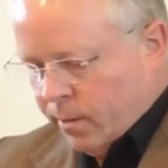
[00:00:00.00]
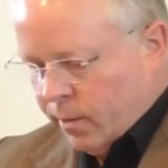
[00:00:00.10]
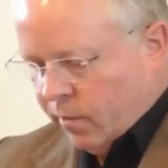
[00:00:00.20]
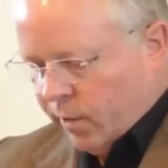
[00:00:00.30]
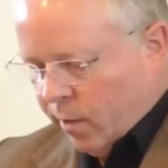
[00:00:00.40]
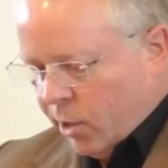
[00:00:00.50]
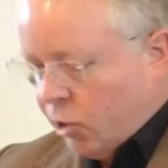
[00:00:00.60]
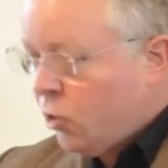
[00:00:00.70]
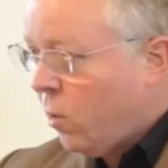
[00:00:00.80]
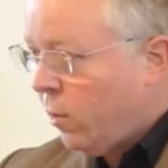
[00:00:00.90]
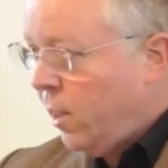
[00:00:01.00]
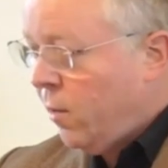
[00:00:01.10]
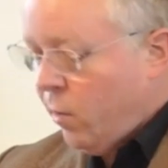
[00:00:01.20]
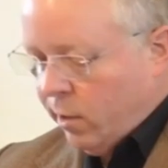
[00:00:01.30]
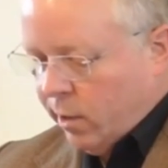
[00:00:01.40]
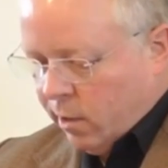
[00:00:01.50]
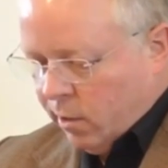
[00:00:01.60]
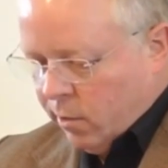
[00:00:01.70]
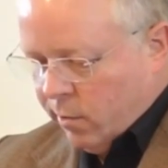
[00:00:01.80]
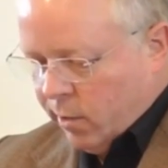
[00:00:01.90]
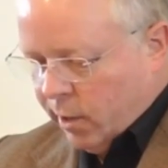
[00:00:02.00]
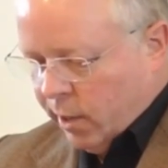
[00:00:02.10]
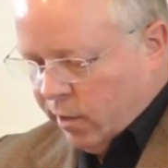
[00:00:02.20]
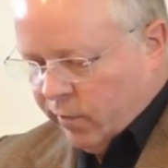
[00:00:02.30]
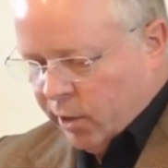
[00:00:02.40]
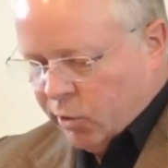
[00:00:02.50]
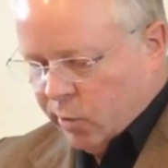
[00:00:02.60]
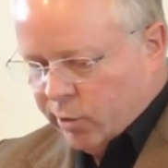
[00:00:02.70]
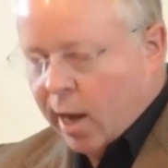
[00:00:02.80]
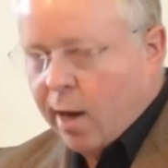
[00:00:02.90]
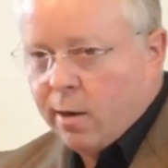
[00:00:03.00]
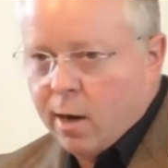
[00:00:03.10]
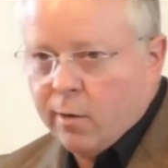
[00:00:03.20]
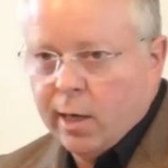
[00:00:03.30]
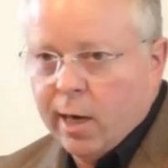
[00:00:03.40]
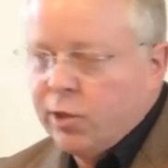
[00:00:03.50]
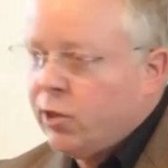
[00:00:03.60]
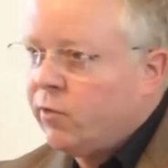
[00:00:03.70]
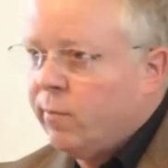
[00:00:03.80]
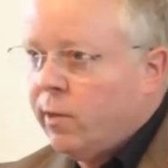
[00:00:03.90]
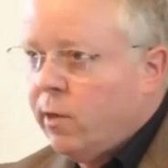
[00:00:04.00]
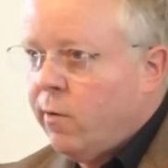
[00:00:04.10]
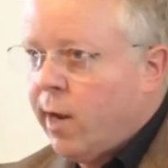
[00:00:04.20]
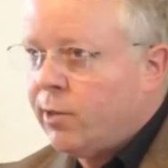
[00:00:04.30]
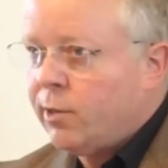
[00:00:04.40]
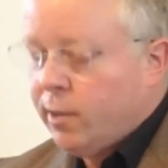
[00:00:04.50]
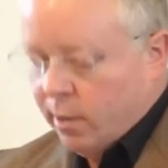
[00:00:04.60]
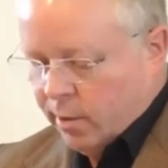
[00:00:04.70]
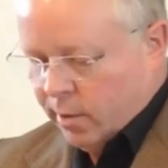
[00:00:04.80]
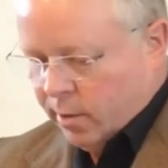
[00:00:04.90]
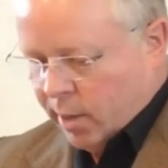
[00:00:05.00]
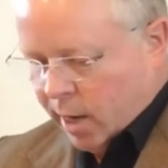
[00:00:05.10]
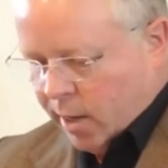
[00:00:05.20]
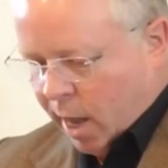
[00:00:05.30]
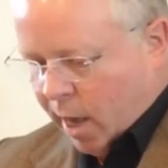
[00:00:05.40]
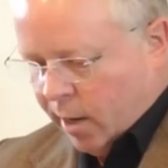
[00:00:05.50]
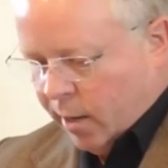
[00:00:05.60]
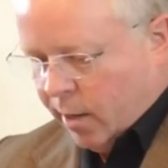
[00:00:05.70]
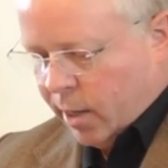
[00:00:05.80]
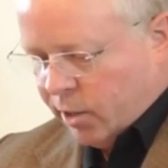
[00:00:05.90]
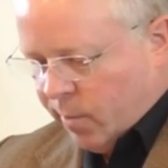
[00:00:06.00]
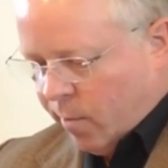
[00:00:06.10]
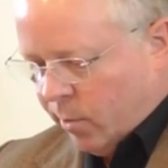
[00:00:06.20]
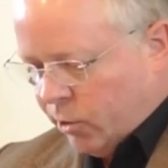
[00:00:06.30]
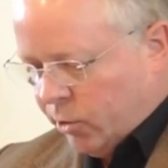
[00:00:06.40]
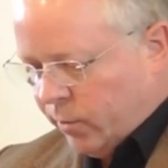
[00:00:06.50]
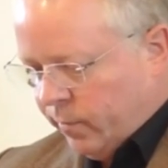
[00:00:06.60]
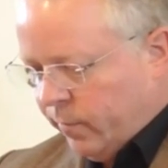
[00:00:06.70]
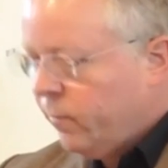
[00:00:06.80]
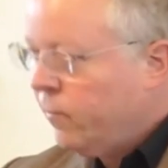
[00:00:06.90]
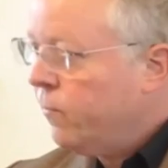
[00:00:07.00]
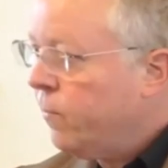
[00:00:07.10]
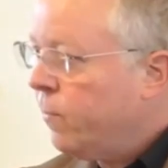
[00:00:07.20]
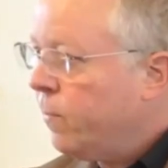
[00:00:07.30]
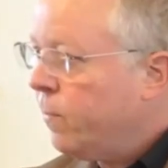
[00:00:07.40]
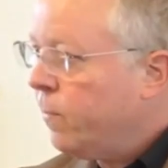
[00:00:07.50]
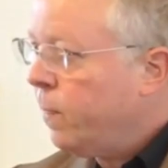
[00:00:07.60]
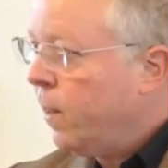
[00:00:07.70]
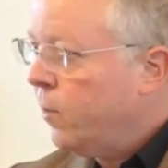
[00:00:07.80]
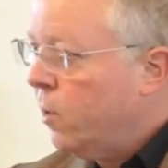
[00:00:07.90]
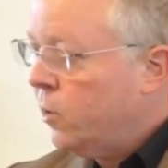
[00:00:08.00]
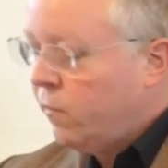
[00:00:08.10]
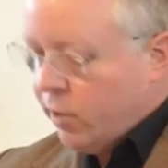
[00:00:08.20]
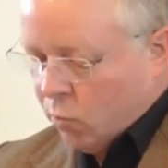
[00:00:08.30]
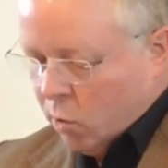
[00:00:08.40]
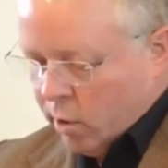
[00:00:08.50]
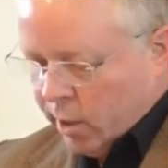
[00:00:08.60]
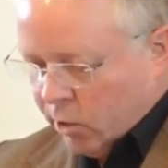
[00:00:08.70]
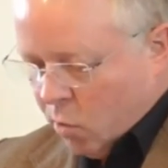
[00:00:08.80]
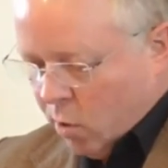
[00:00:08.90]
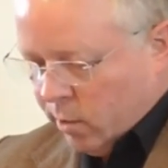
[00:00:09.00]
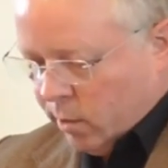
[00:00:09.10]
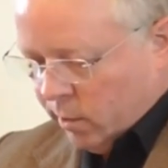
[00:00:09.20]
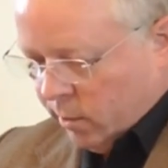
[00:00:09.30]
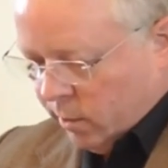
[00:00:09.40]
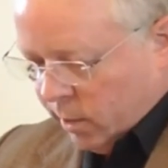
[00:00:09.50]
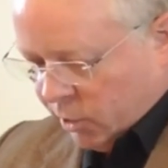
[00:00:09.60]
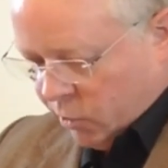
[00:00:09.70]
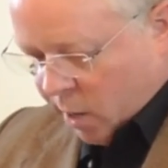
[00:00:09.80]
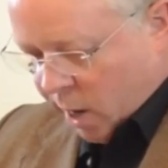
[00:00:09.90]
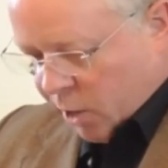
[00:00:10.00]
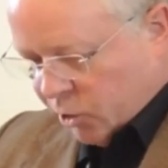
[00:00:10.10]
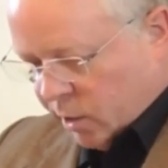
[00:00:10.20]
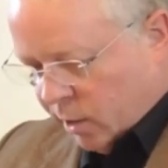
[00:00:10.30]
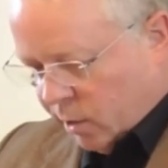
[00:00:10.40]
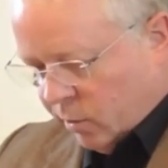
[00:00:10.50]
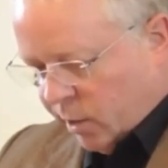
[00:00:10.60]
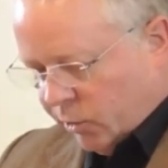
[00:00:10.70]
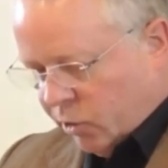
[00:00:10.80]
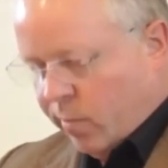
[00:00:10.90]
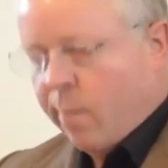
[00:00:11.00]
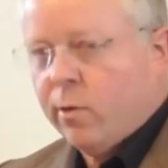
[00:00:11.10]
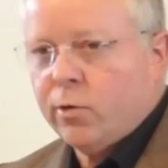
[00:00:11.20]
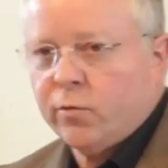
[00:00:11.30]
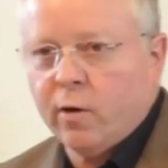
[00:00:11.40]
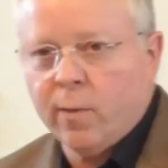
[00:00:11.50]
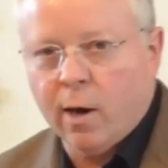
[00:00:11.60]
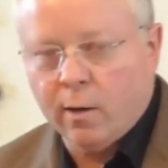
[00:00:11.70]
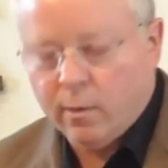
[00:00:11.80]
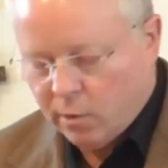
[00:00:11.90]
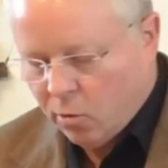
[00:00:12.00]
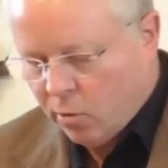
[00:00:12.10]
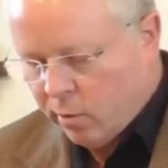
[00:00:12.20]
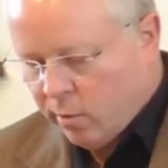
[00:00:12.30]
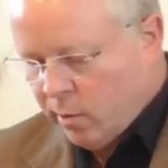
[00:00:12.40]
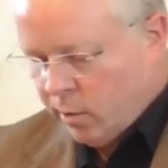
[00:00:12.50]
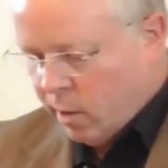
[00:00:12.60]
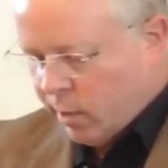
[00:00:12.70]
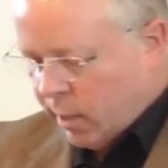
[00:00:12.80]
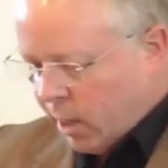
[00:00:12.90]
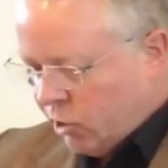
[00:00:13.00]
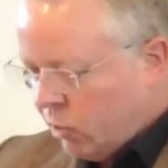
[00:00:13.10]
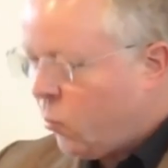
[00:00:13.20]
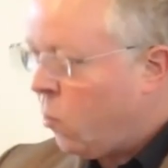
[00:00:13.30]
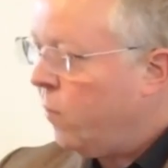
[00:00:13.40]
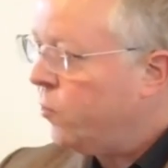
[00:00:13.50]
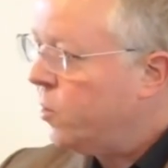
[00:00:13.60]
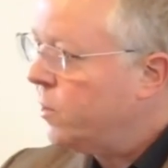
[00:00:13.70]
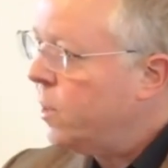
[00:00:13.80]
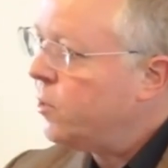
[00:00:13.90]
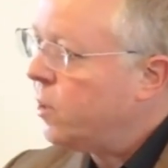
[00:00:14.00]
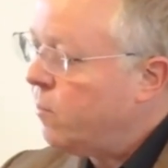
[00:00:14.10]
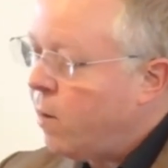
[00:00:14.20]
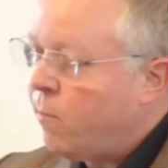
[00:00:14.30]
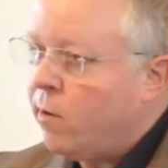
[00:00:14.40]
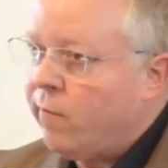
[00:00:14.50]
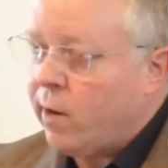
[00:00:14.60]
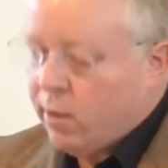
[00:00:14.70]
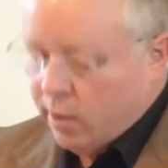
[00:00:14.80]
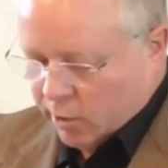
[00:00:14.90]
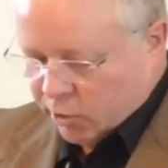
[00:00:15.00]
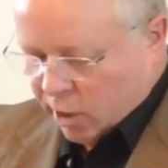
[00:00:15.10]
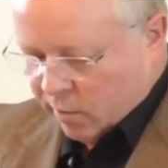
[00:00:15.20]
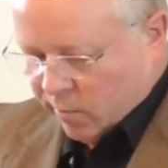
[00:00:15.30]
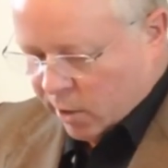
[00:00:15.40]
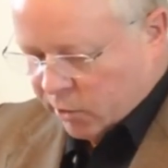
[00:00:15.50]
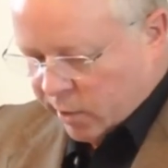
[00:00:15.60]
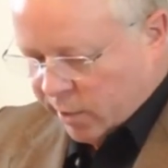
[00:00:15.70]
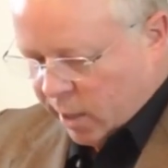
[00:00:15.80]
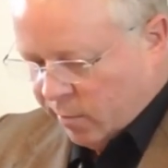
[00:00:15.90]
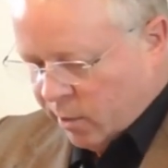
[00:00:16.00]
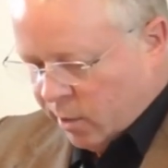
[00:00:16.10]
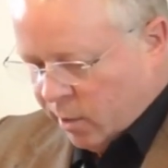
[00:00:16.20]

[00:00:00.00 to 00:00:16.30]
that very shortly will include individuals and congregations from the U.S. and Canada as members. Those of us working toward its creation, including two members from our local congregation's Board of Trustees and a member of our shared ministry team,